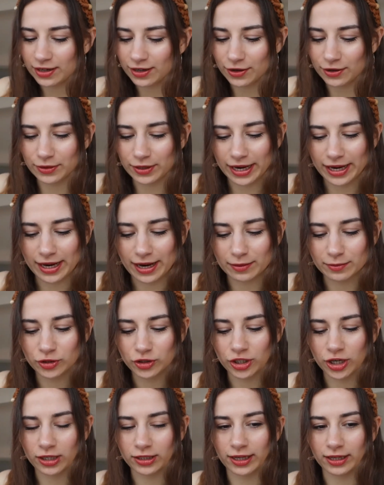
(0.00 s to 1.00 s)
okay i'm
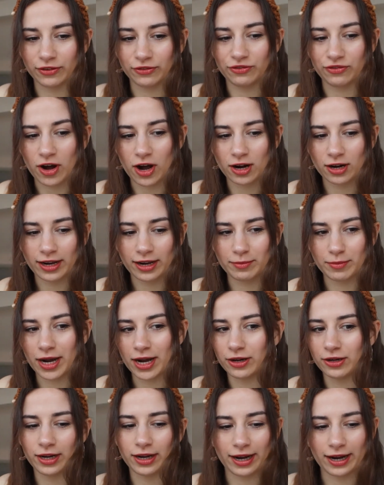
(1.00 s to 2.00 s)
shocked that the fog came
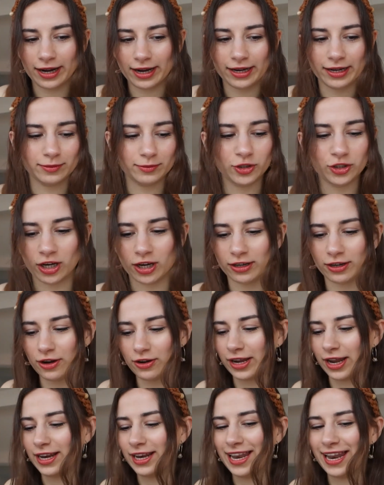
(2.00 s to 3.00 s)
out i am shocked
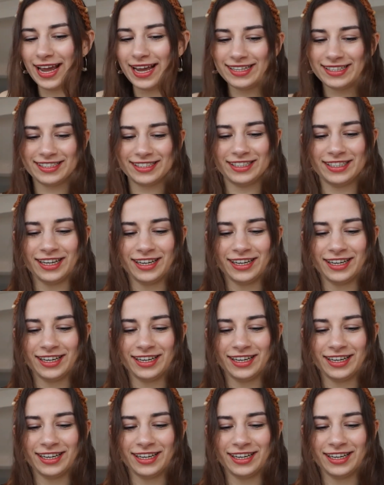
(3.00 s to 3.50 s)
okay let's